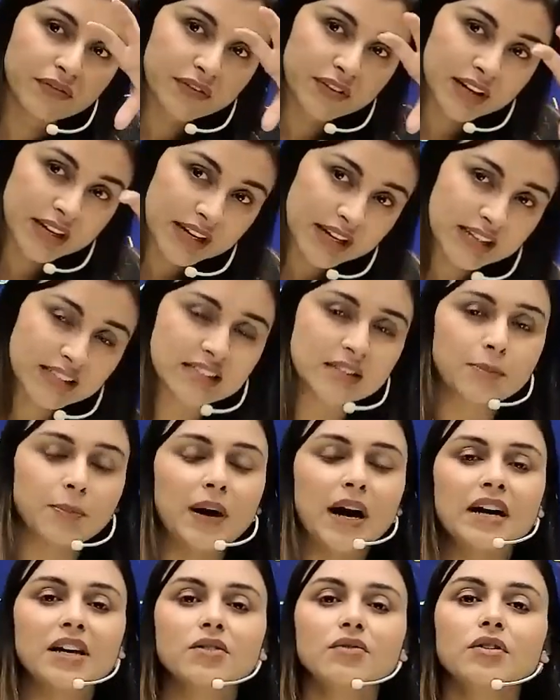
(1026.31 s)
freezed
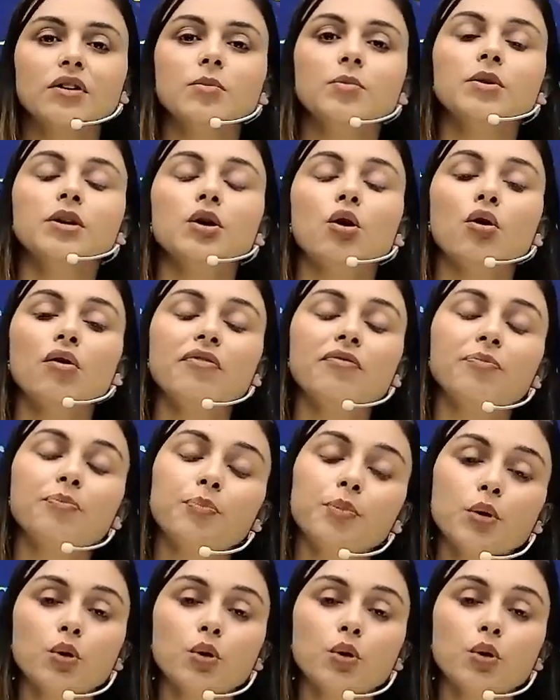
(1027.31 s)
part will be of